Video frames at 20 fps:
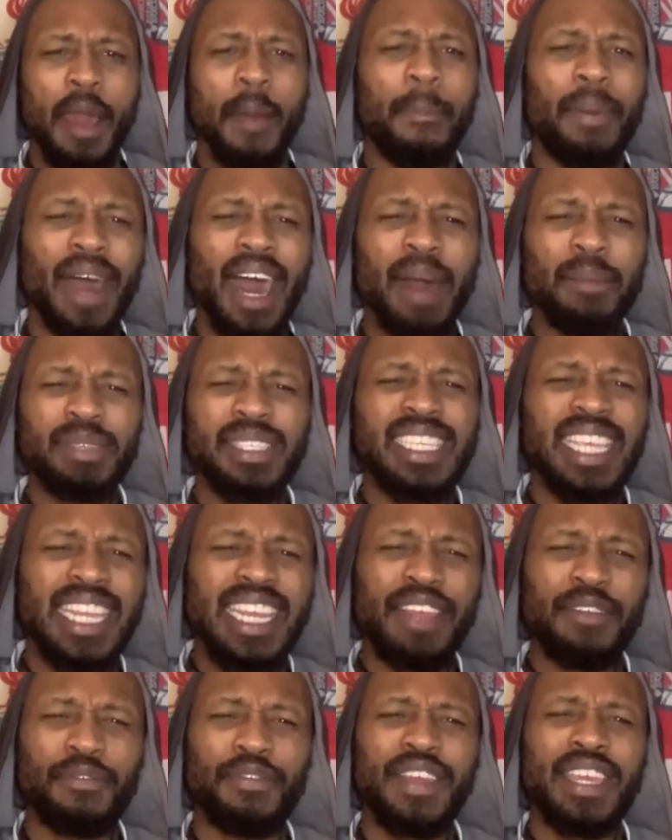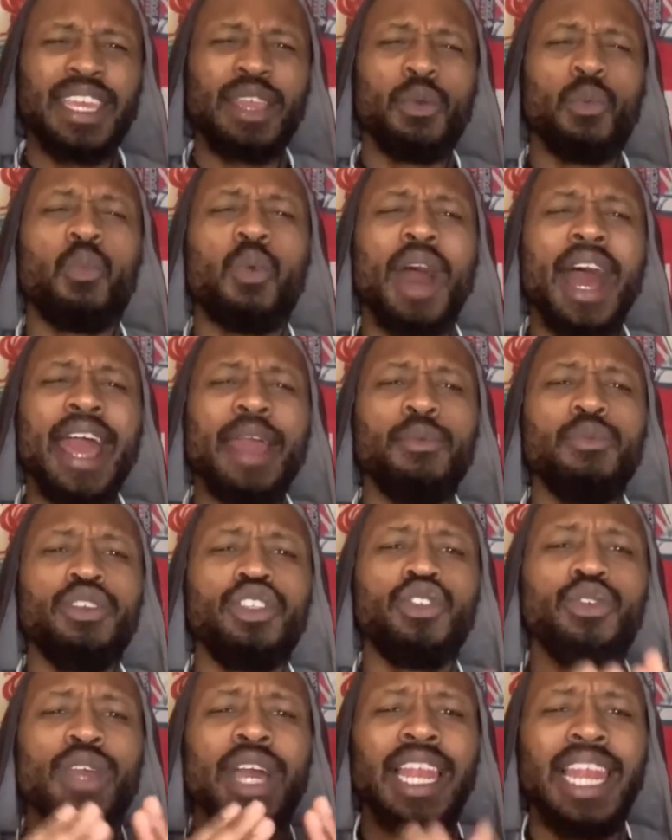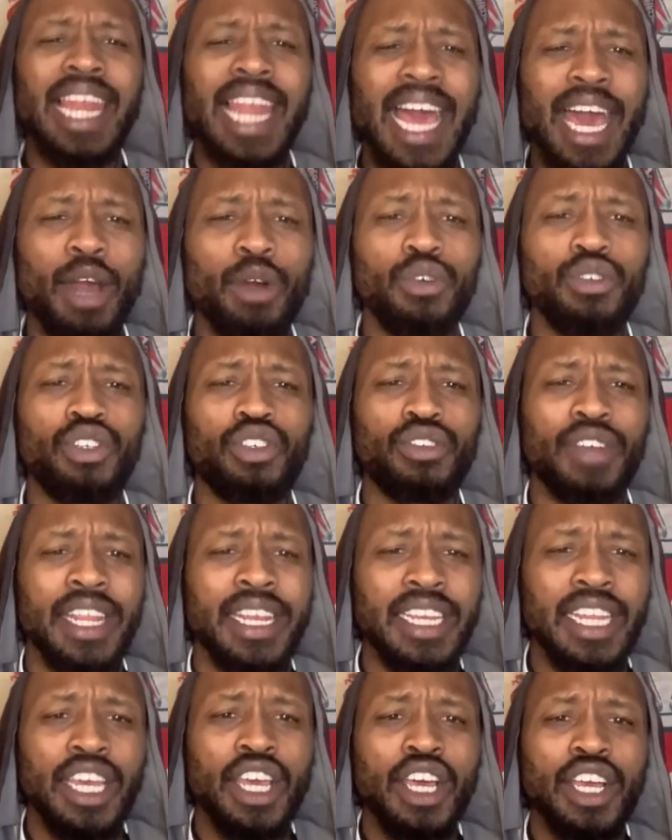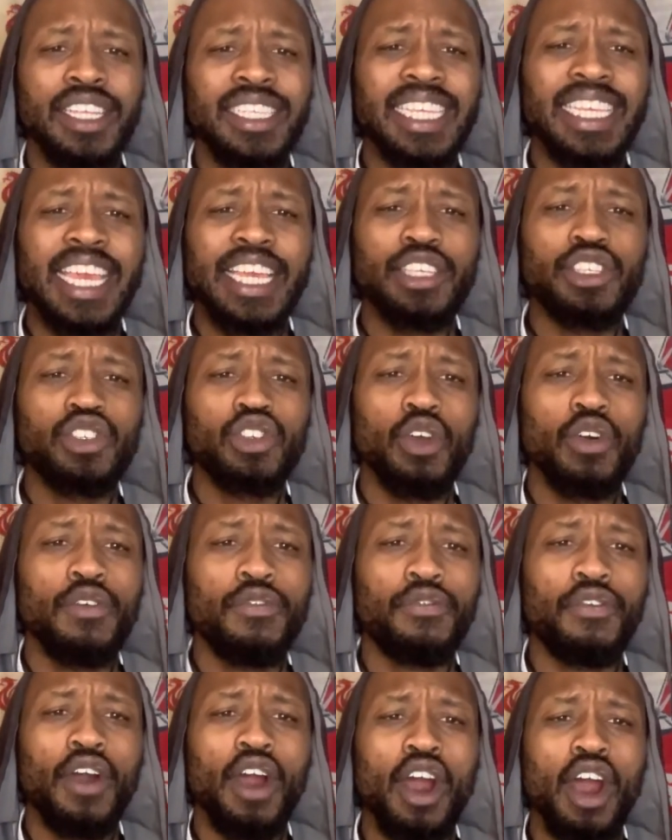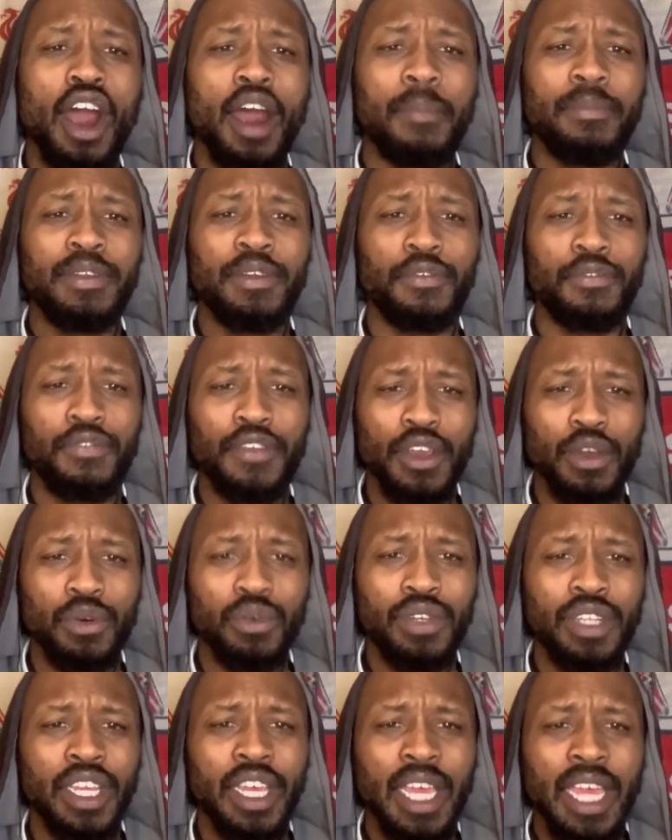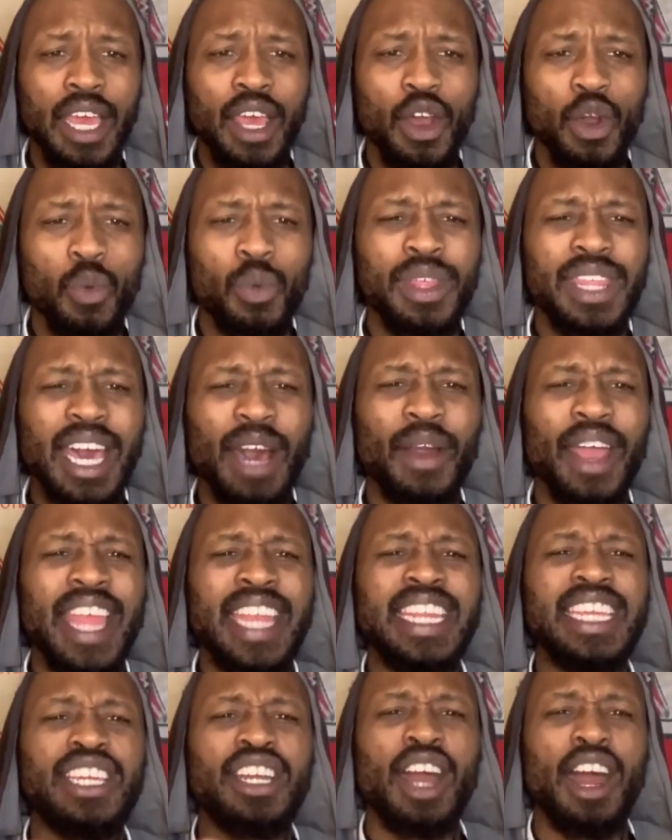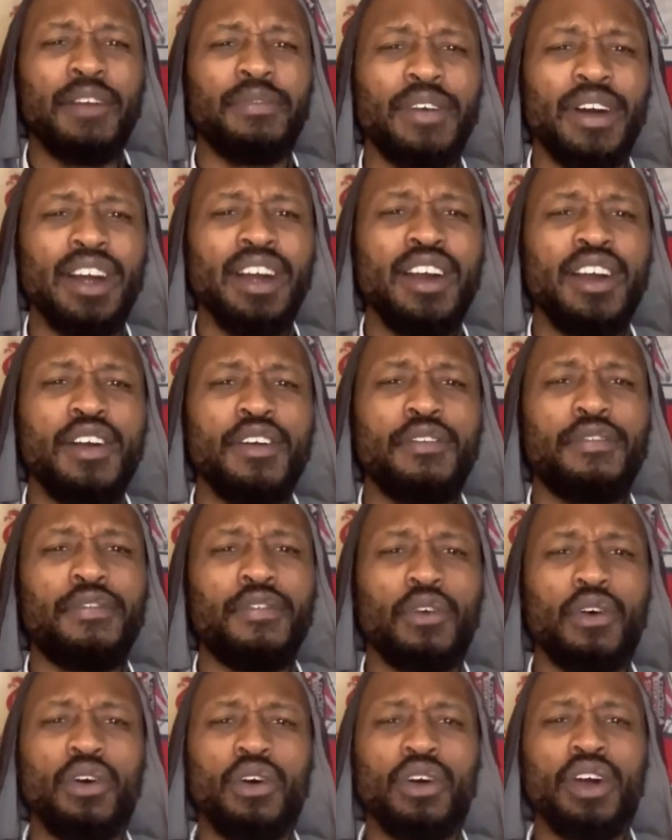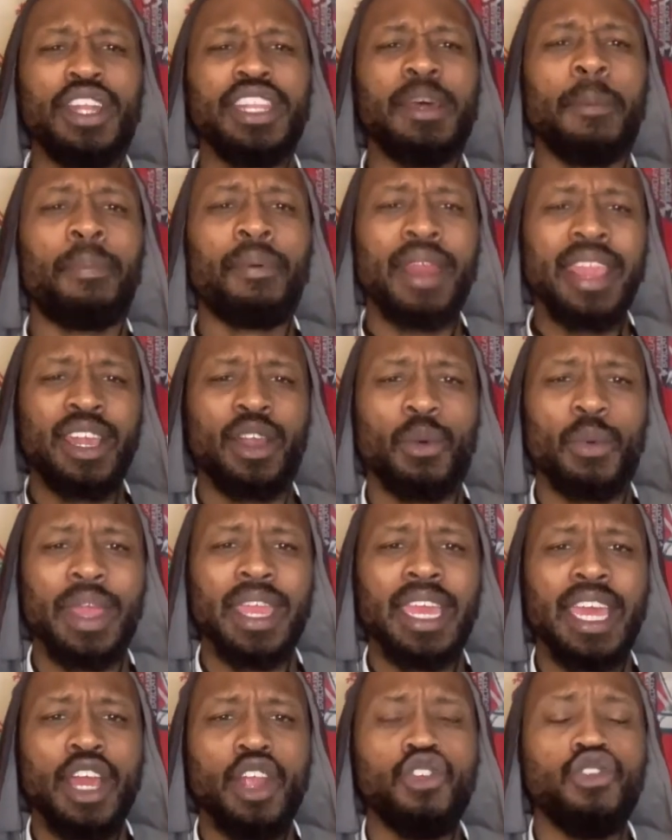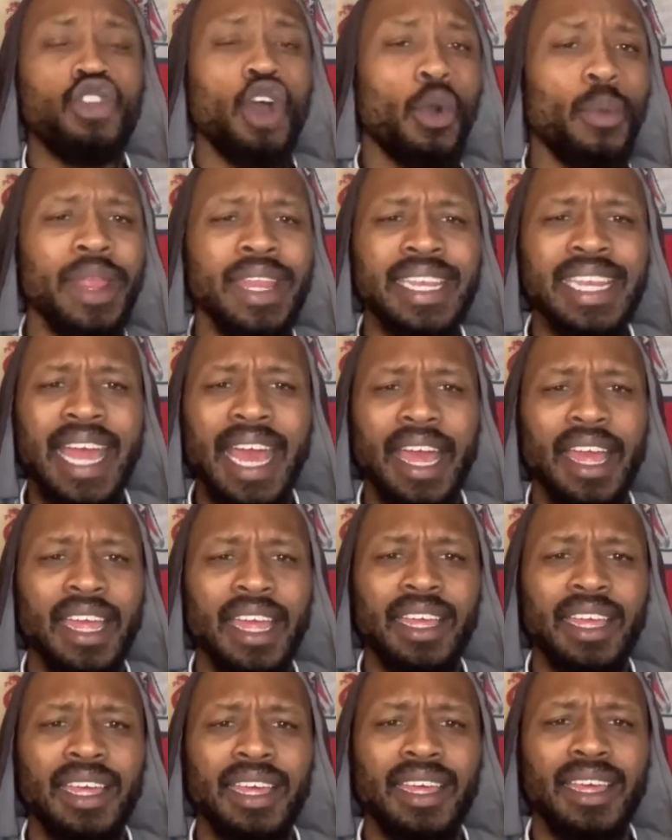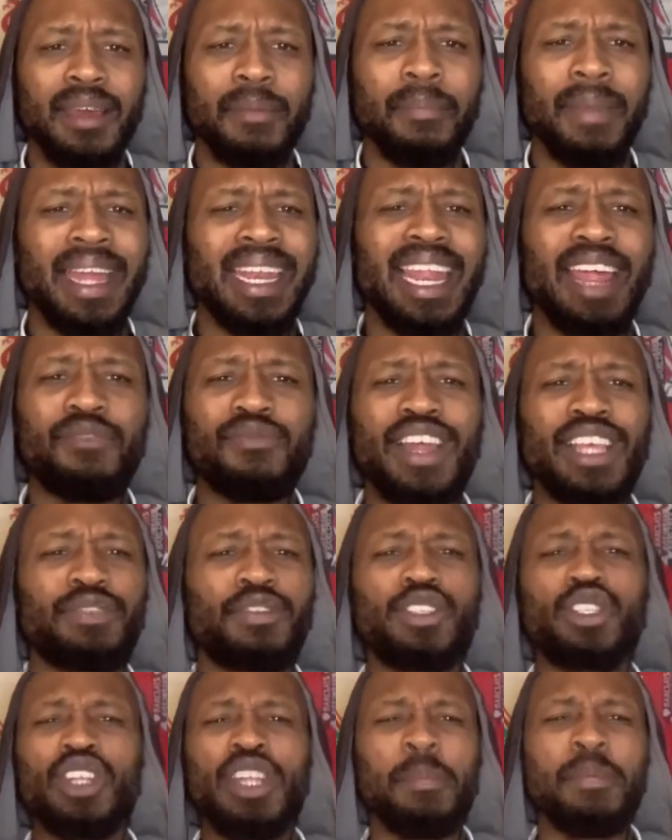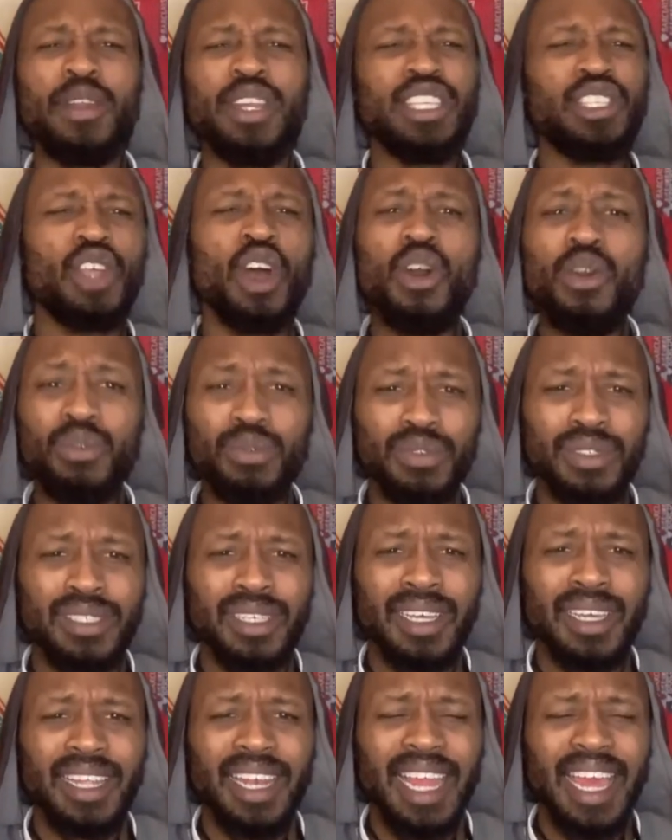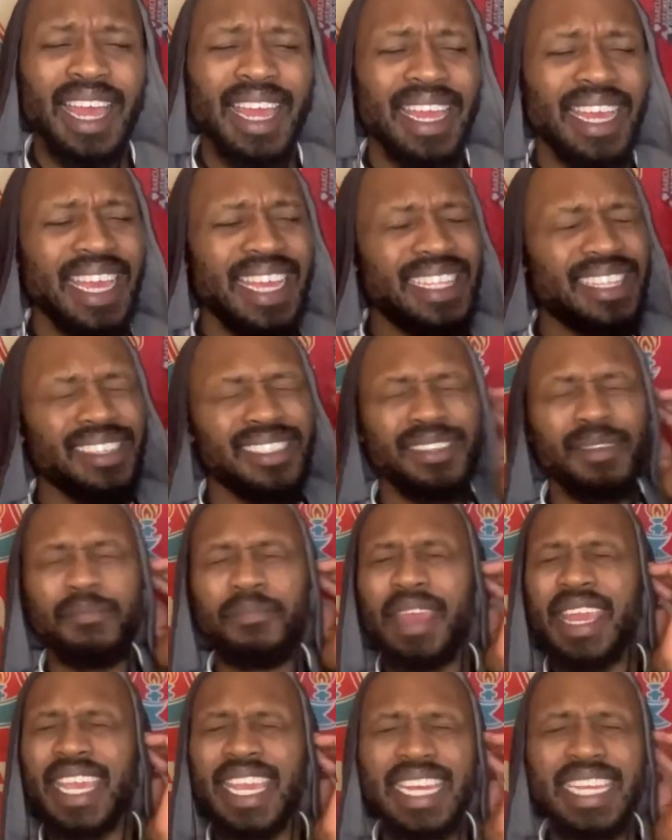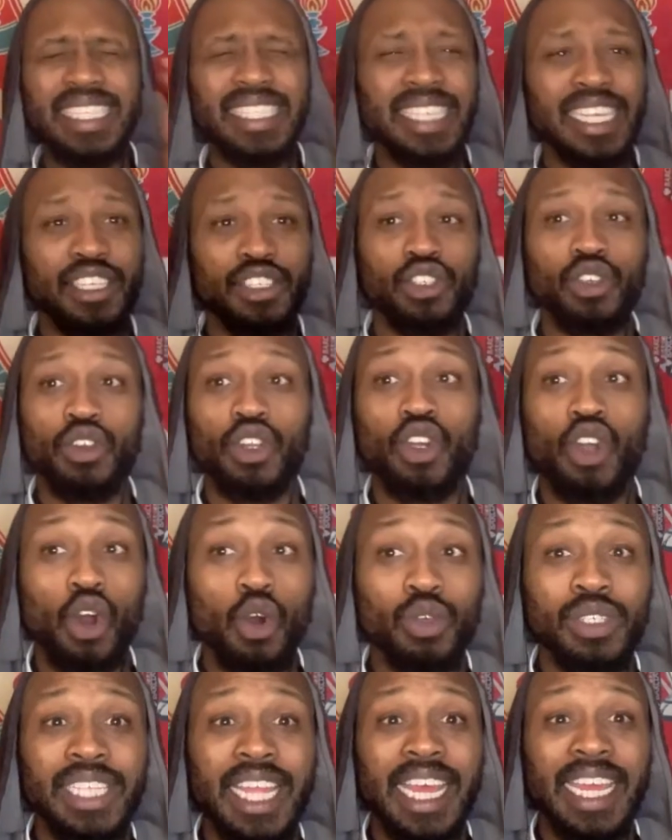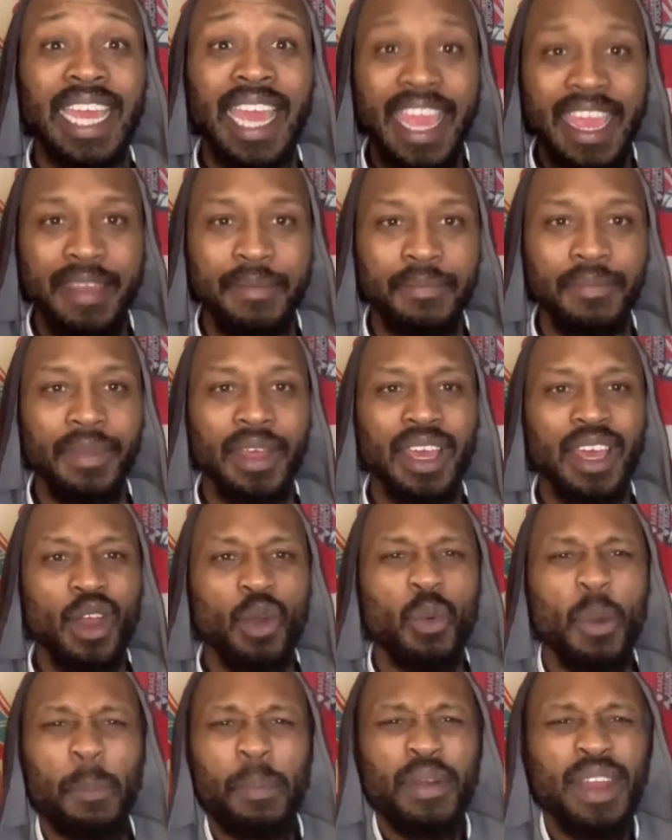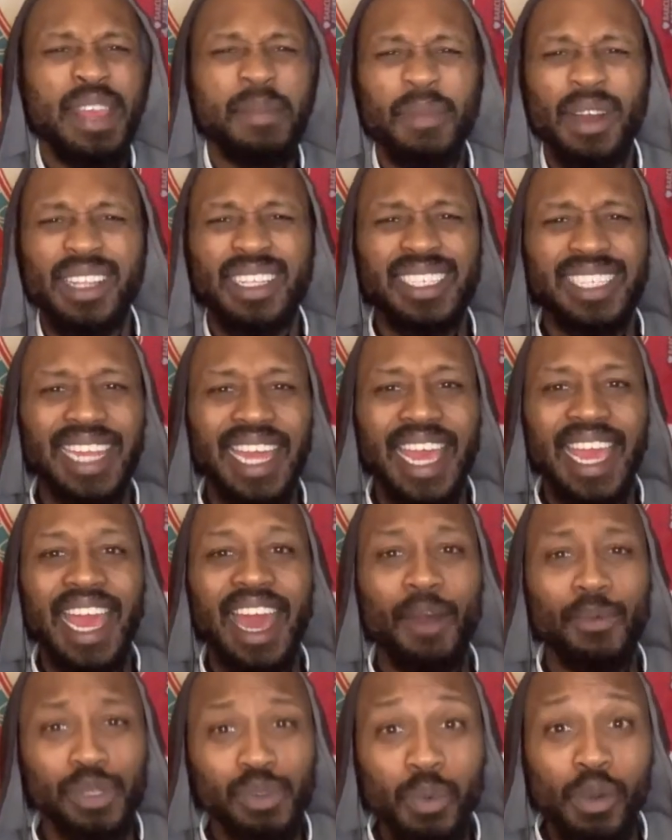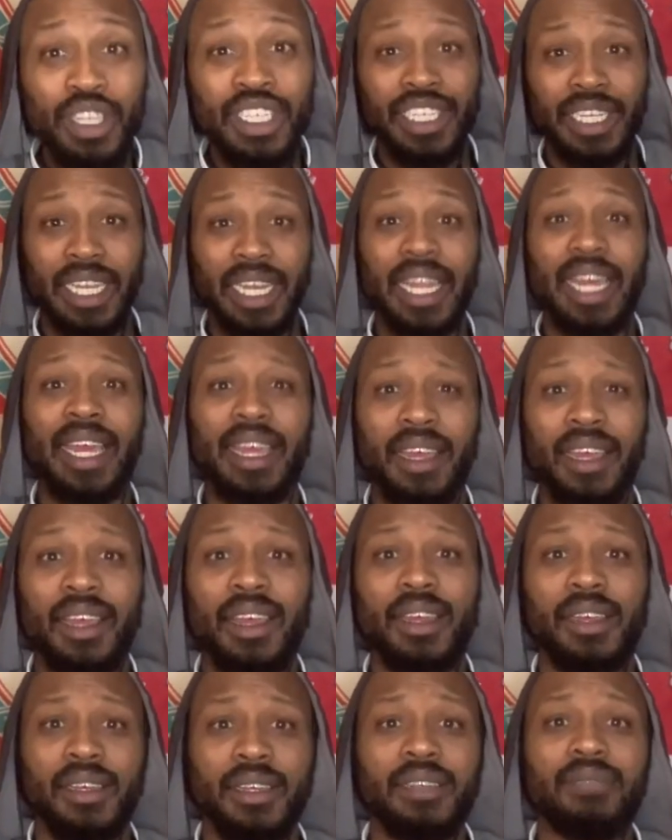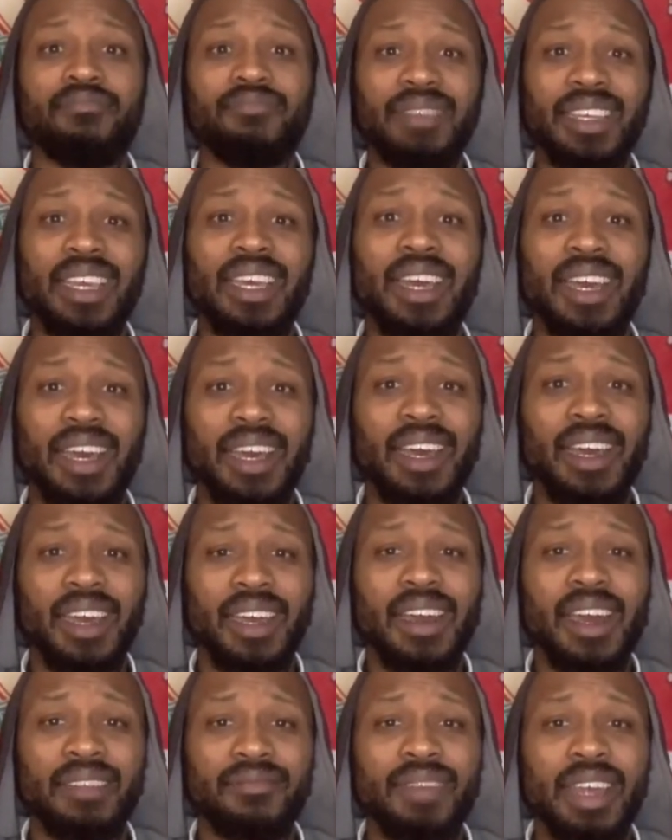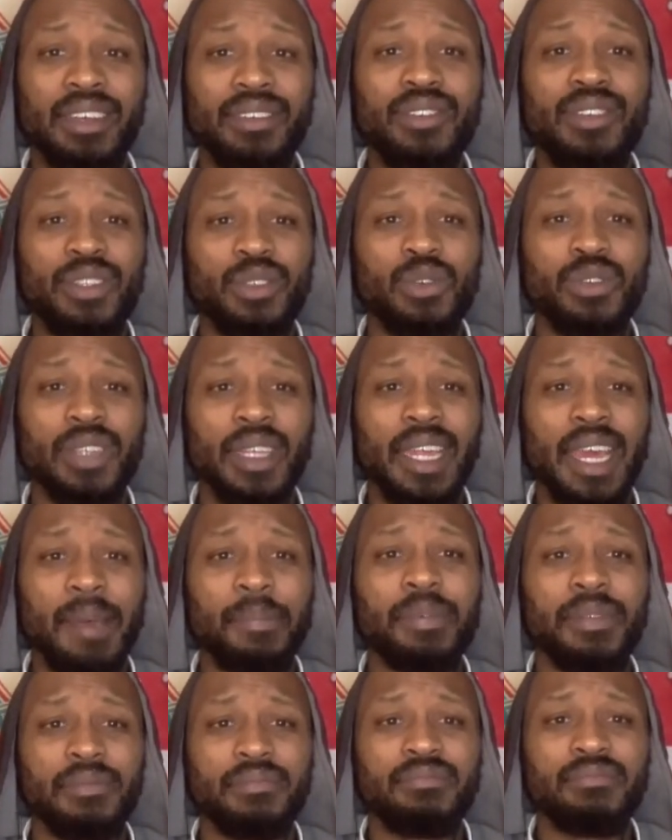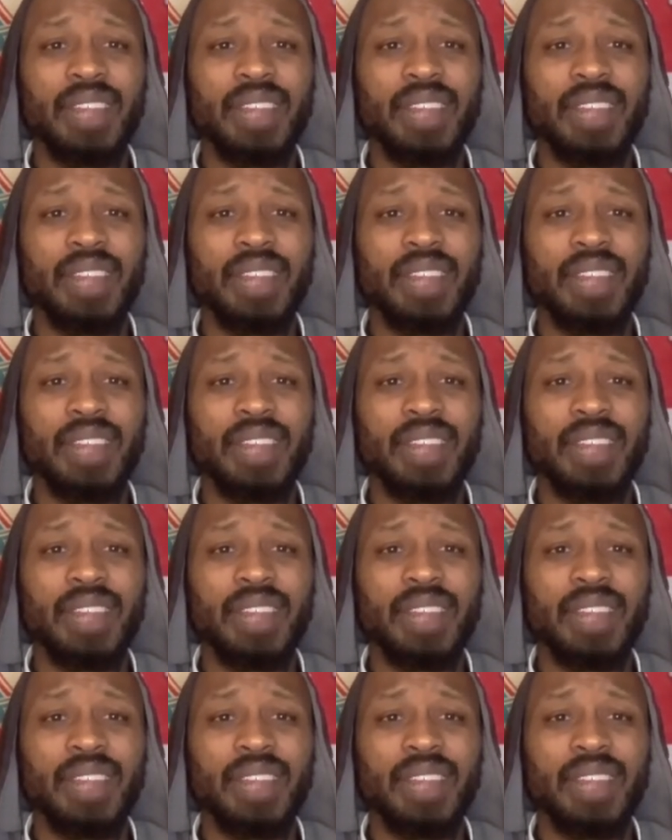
But I'm sitting here thinking, why would you allow Trent to get so far up the field without any cover for the breakaway, knowing that man like Rashford's going to be on his toes? Like, it doesn't make any sense. So the goals that came were pretty much like, I was watching it like, yeah, I knew this was going to happen.